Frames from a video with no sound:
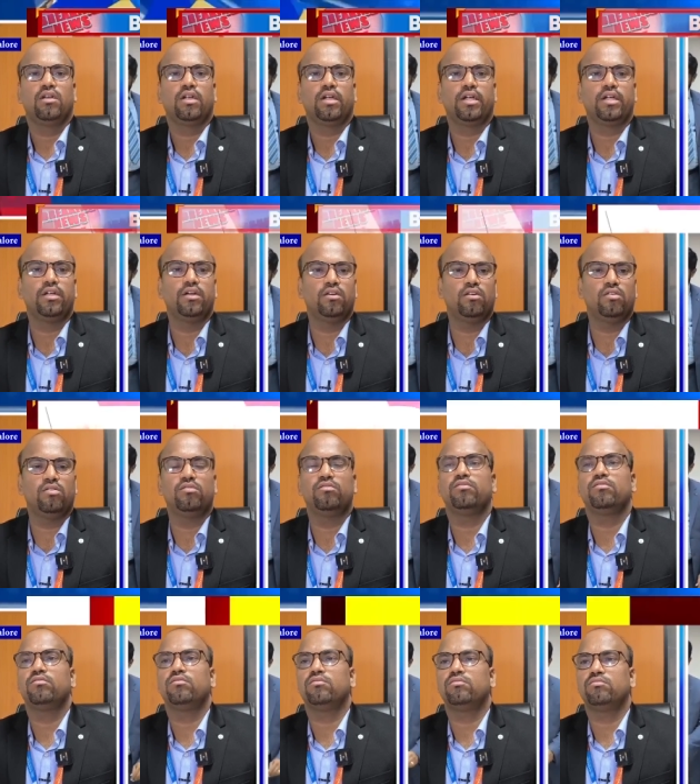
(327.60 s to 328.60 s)
and
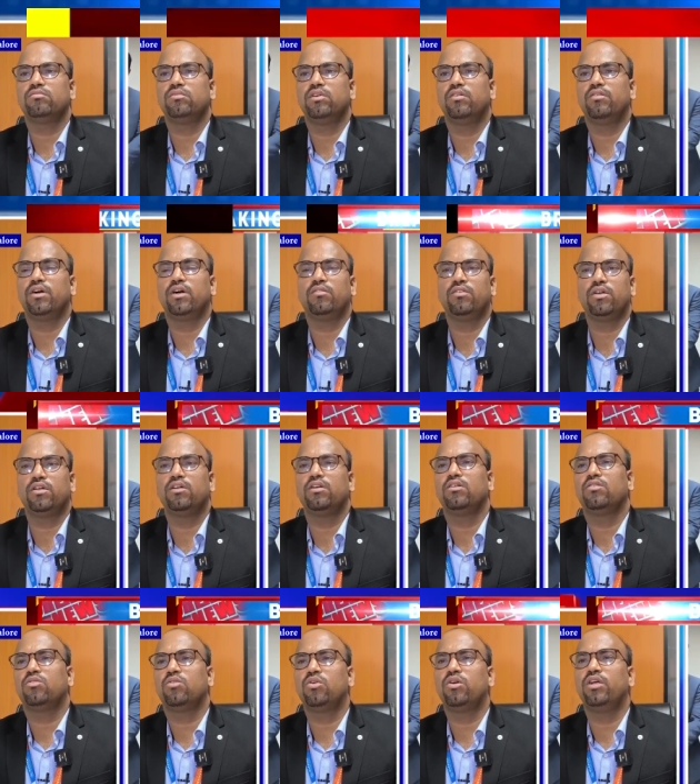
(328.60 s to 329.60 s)

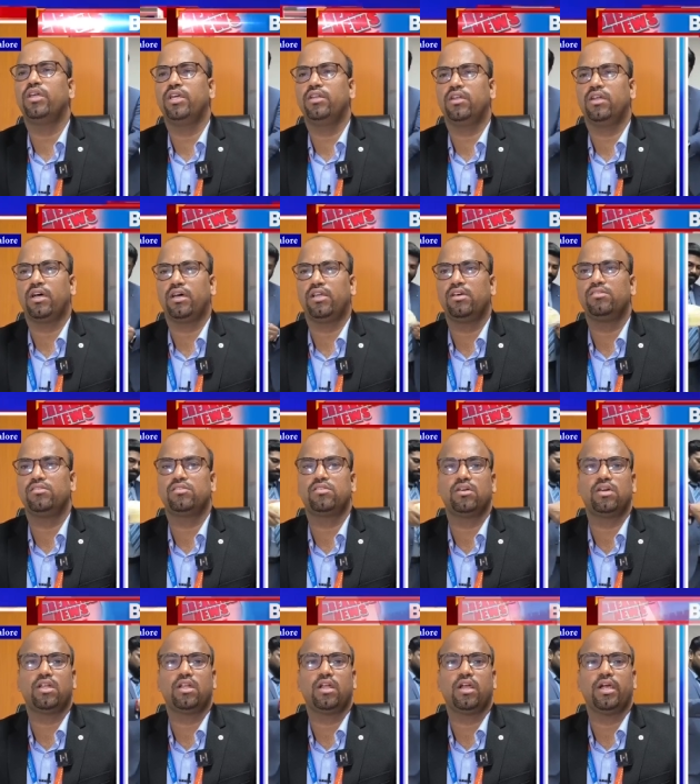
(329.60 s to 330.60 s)
our co-dean Nagaraj
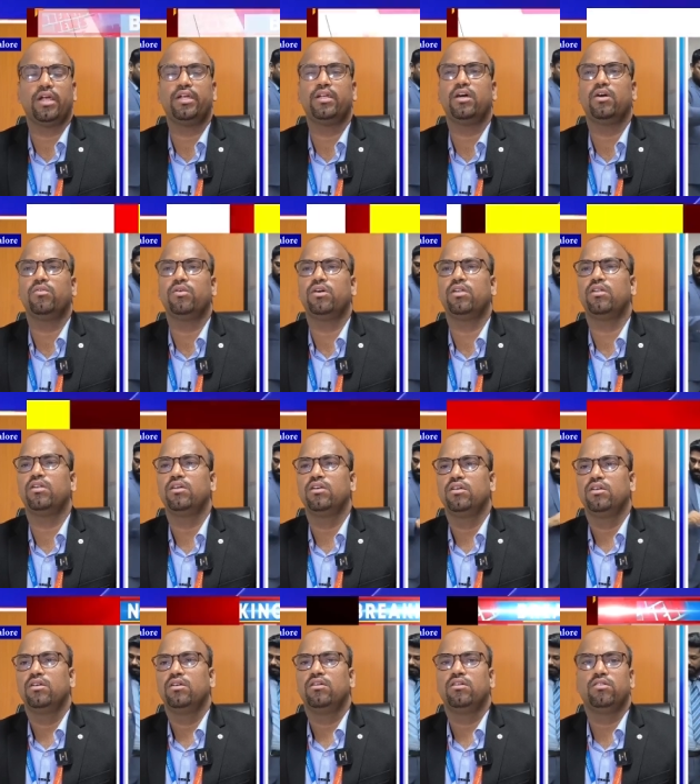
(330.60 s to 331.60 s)
sir, and our,
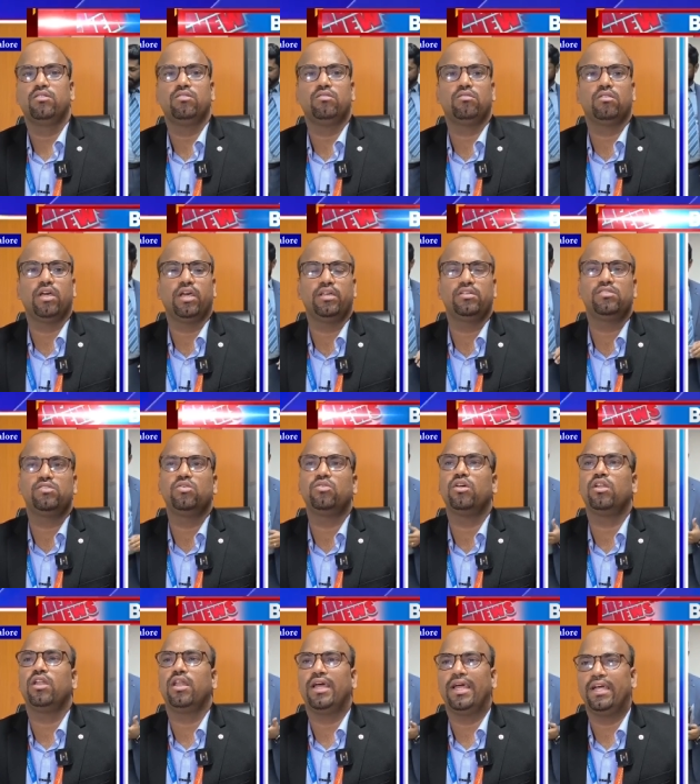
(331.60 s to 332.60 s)
you know, like
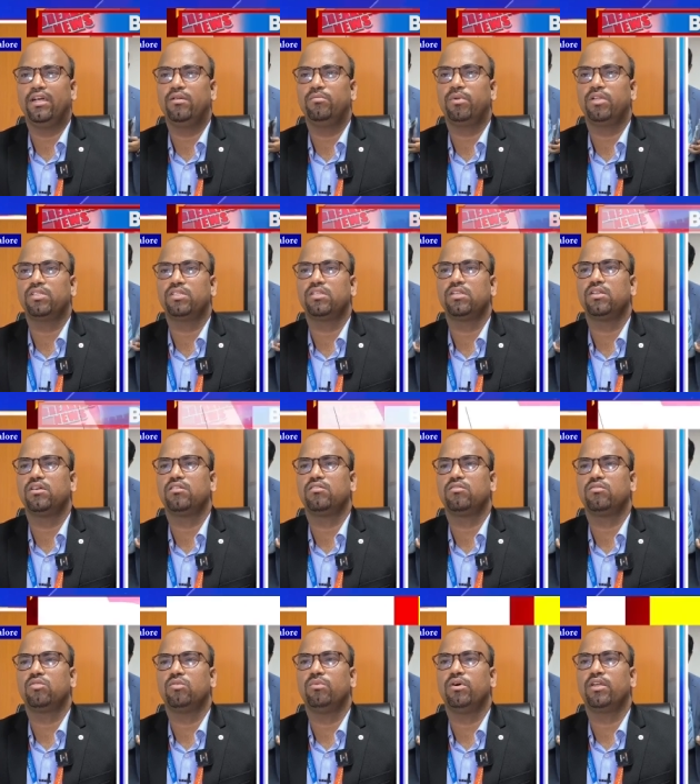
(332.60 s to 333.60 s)
zonal head
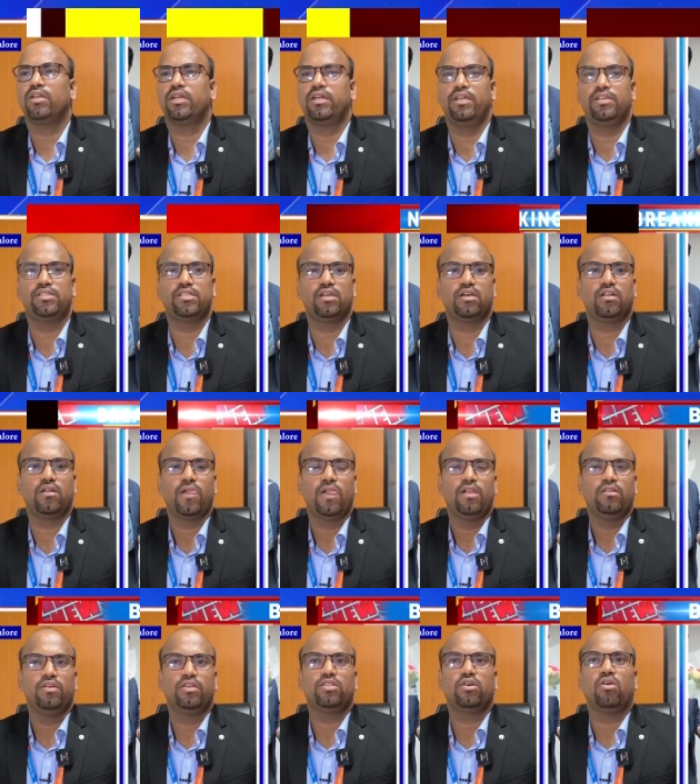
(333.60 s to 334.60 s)
Prasanna Kumar Reddy sir.
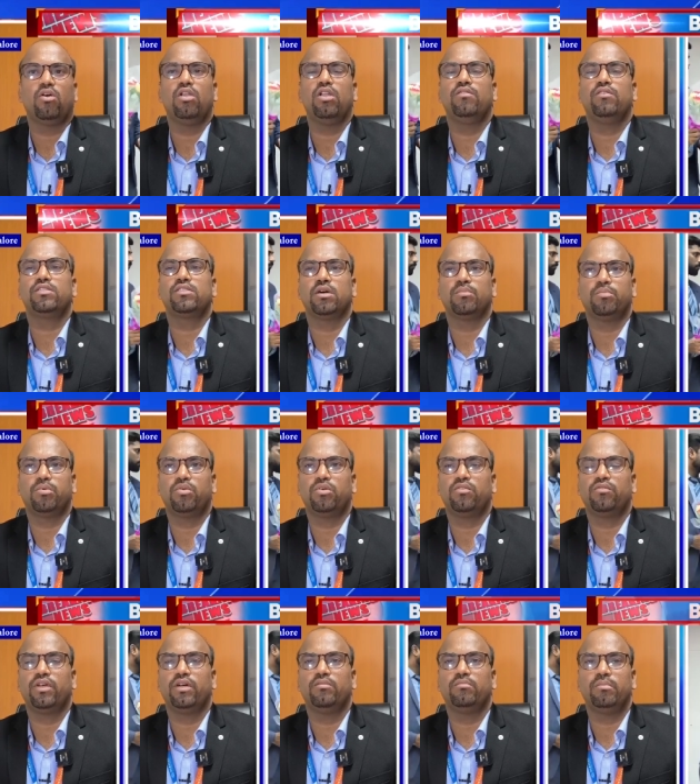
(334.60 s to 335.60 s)
With all our
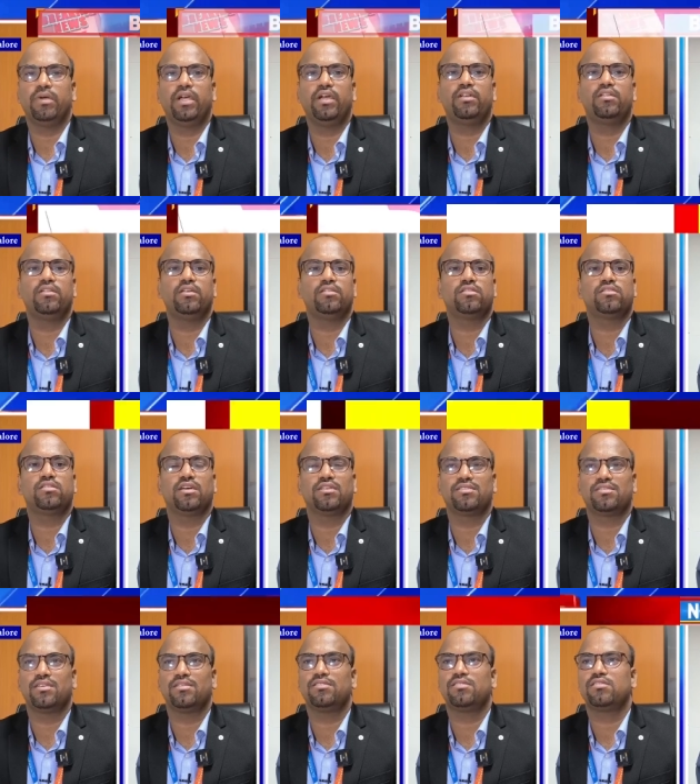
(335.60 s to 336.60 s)
support, we have made this
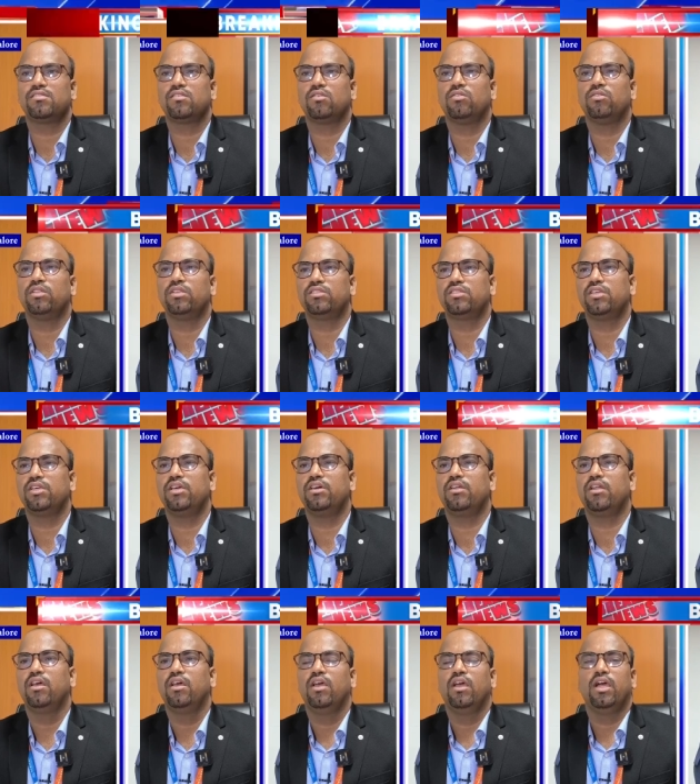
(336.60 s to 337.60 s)
success of this
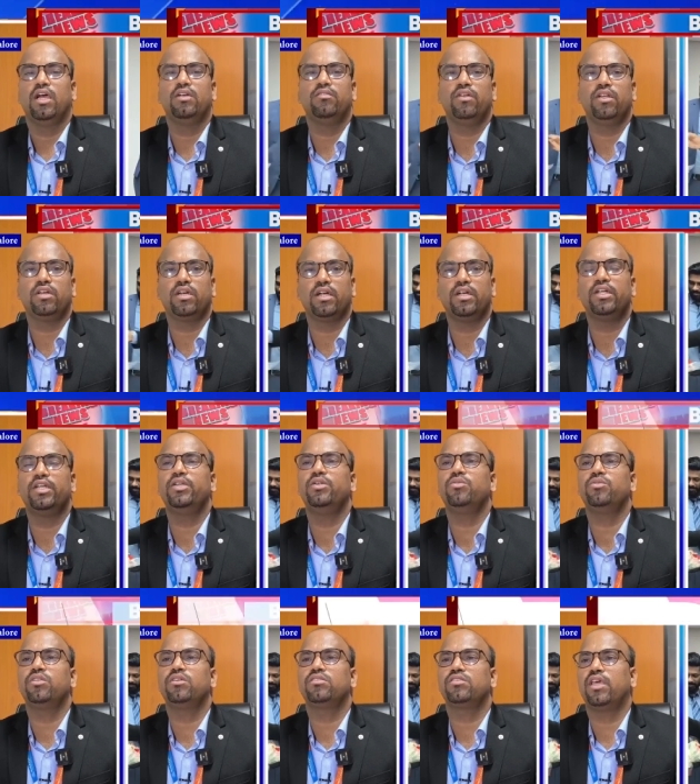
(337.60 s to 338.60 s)
year, and we'll
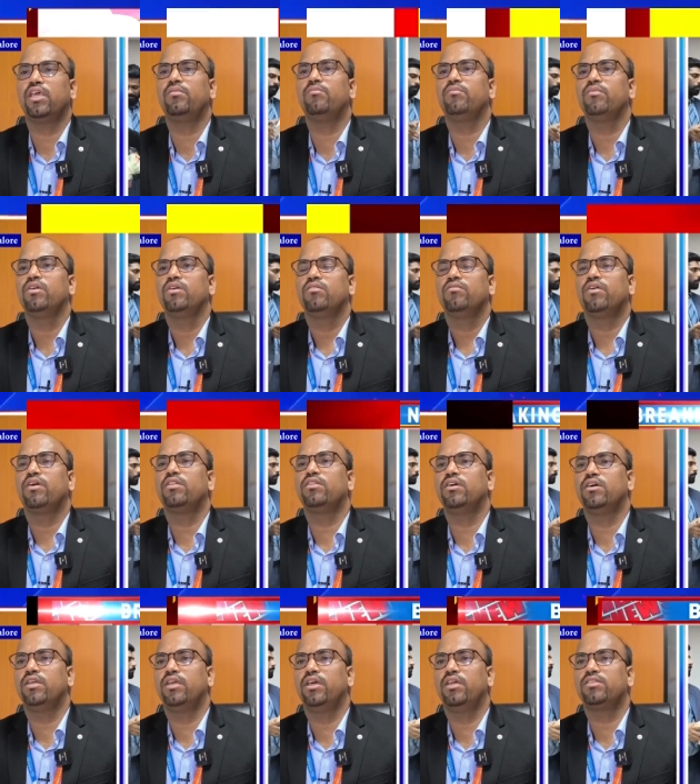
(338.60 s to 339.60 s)
continue the same
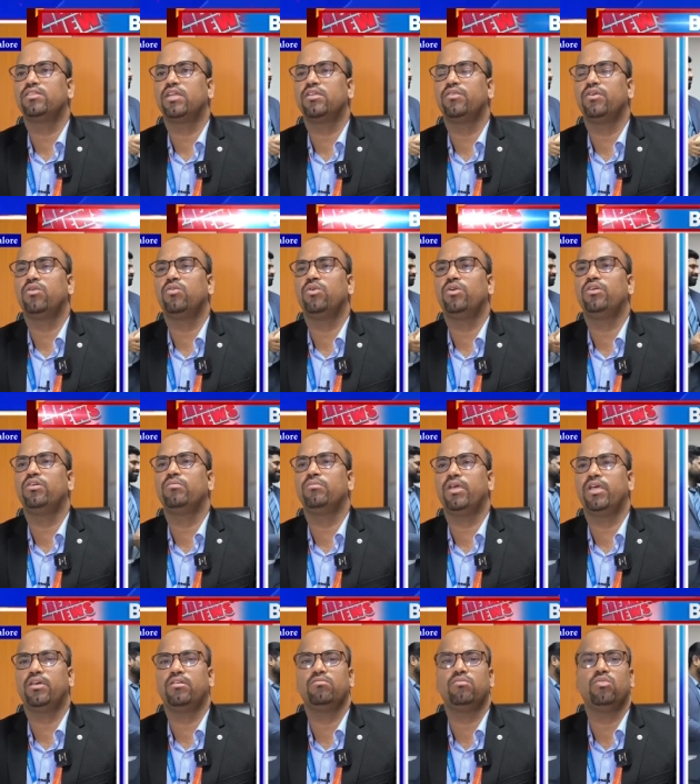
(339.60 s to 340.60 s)
further years, and we are going to
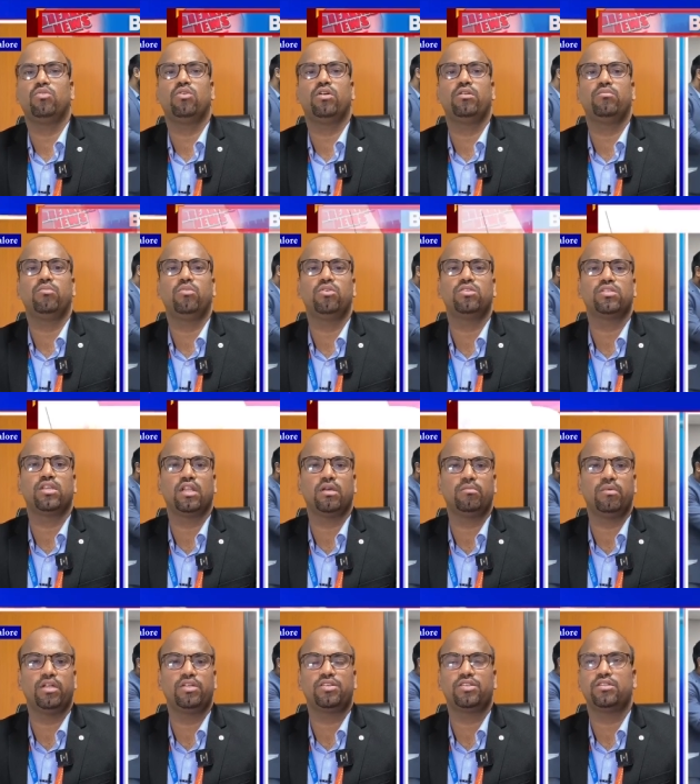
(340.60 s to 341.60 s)
make more and more
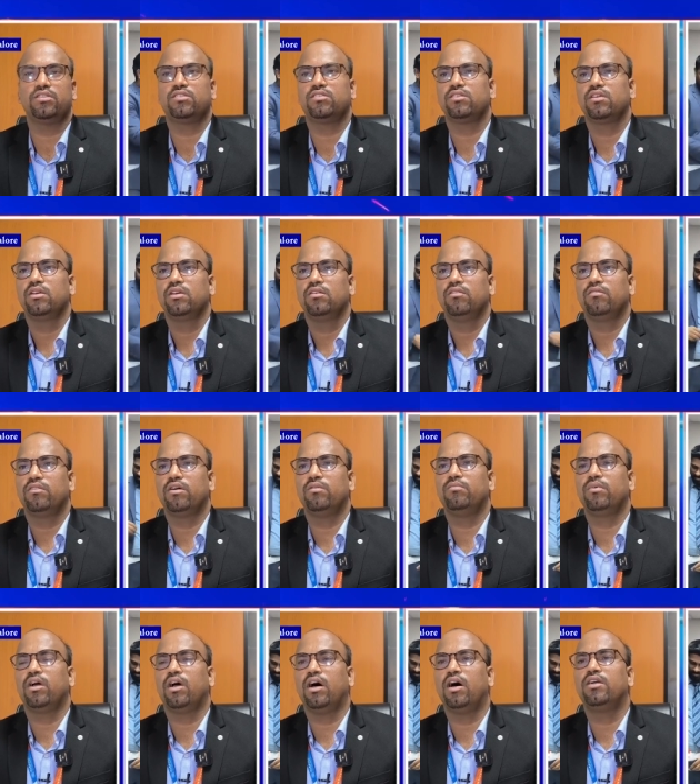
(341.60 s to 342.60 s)
celebrations
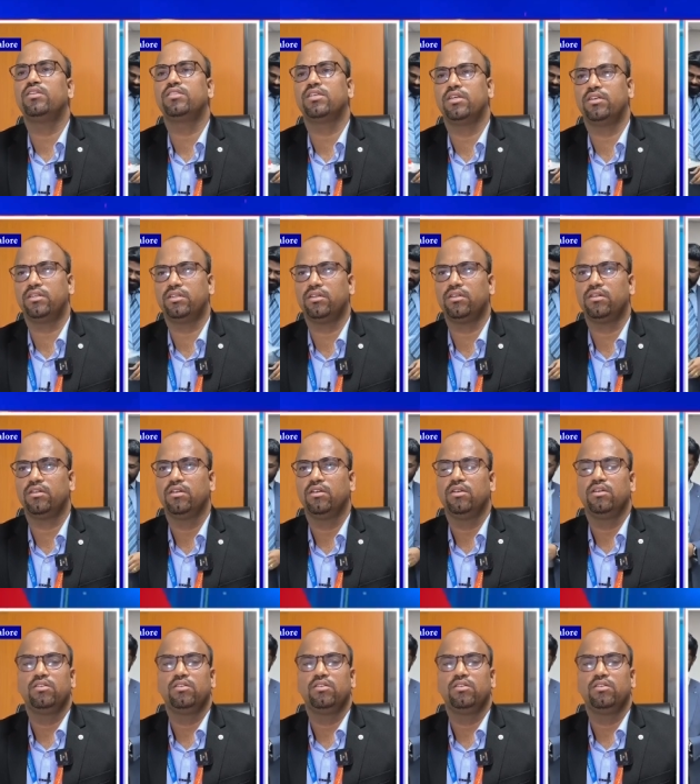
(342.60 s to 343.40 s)
from our center.